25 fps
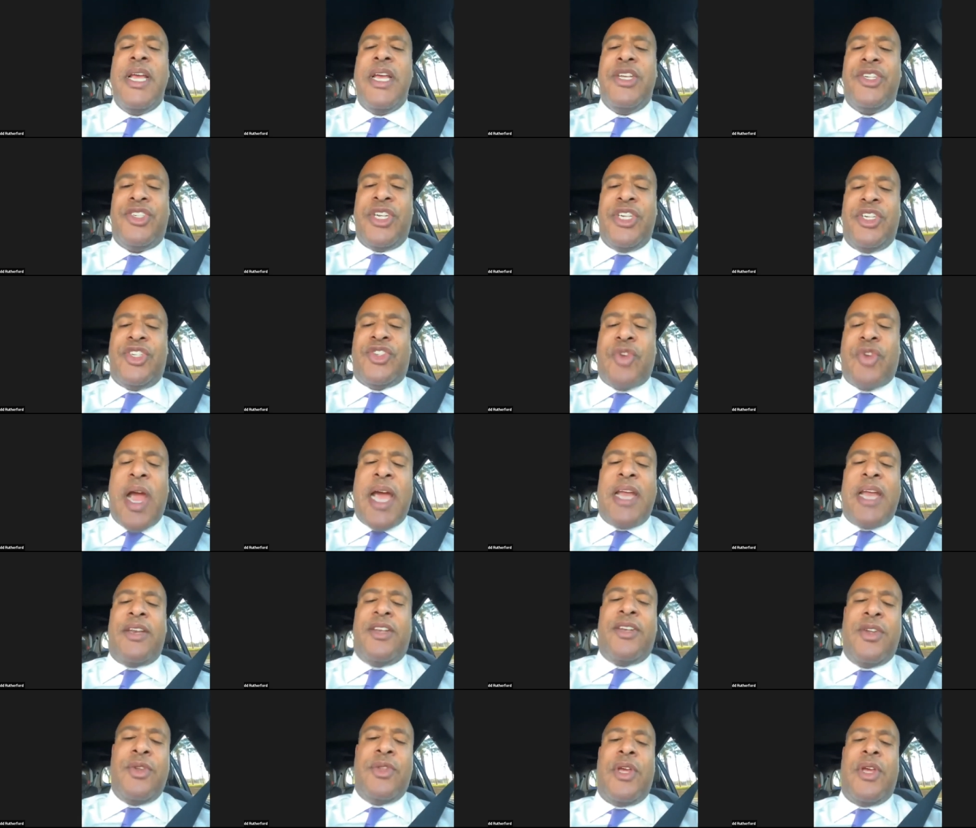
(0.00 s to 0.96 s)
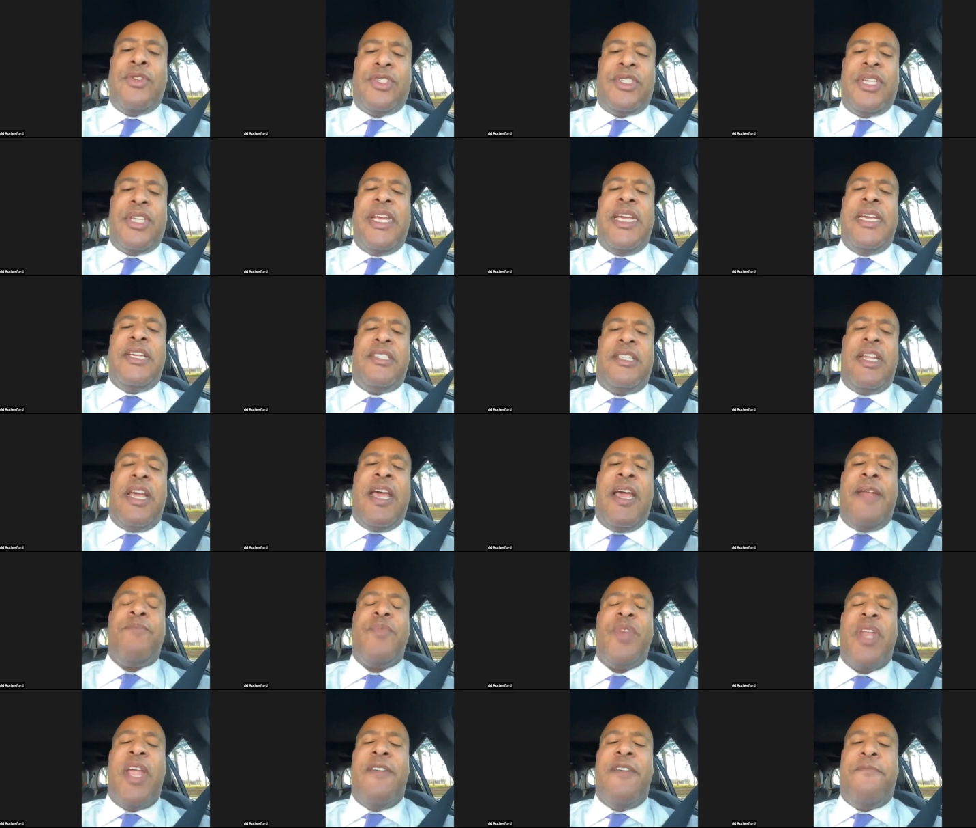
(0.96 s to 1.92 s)
she's tried to do those things that
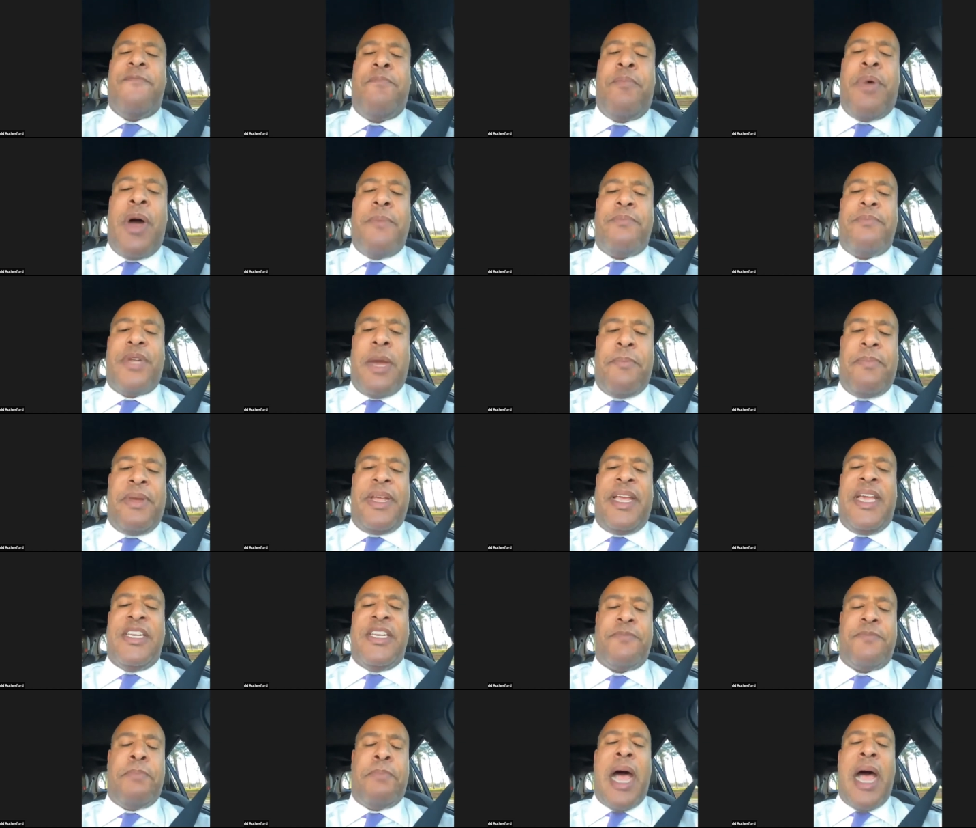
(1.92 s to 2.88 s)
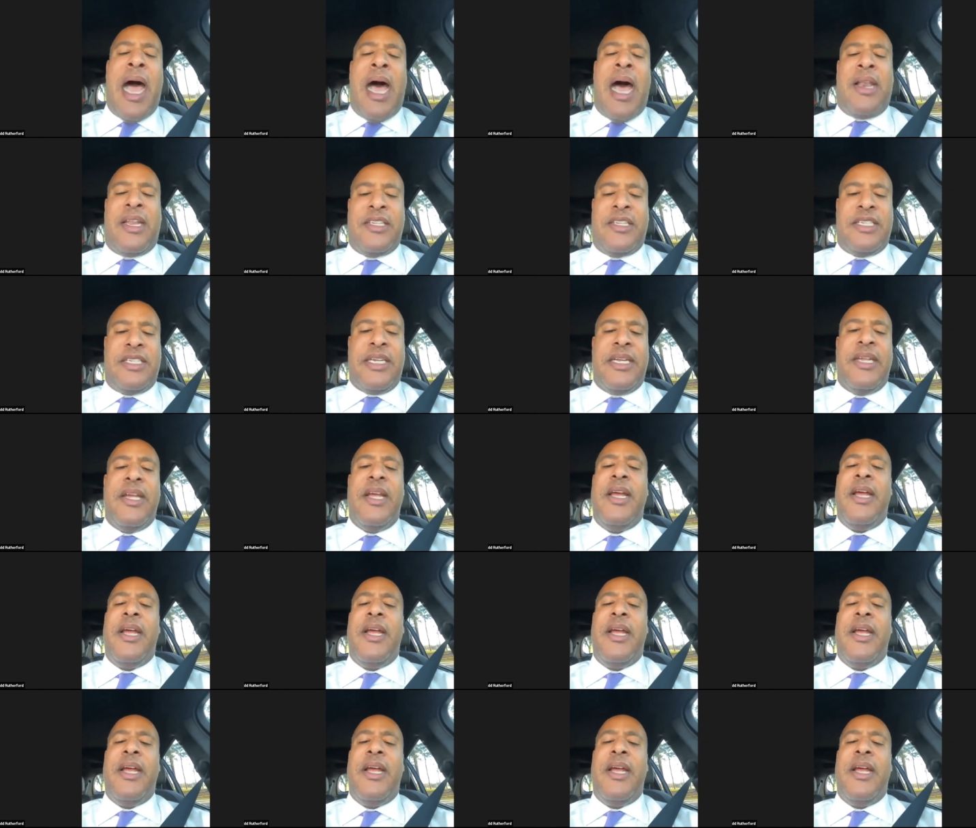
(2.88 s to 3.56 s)
have bumped up against policy,